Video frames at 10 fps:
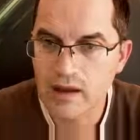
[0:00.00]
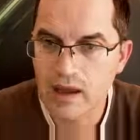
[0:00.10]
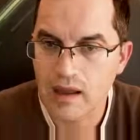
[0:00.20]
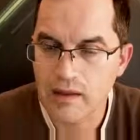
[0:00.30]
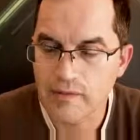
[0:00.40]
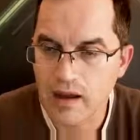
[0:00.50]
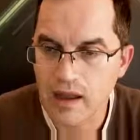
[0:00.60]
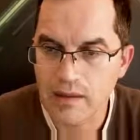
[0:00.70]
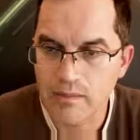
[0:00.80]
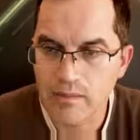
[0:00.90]
if
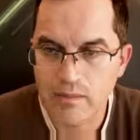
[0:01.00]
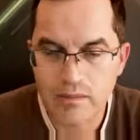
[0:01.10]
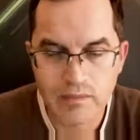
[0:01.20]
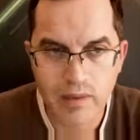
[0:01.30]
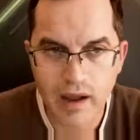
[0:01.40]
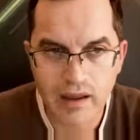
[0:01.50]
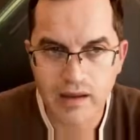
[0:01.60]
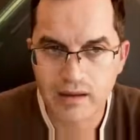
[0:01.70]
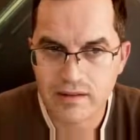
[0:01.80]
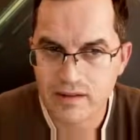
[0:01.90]
I'm buying
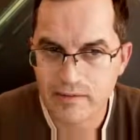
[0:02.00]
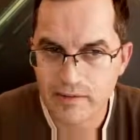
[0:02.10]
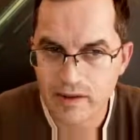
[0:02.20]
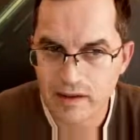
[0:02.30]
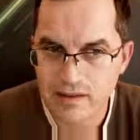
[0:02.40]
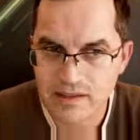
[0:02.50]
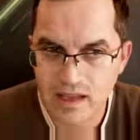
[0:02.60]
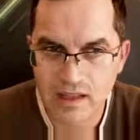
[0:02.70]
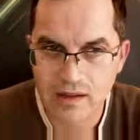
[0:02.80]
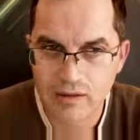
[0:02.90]
something and
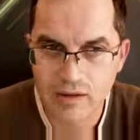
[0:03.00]
selling on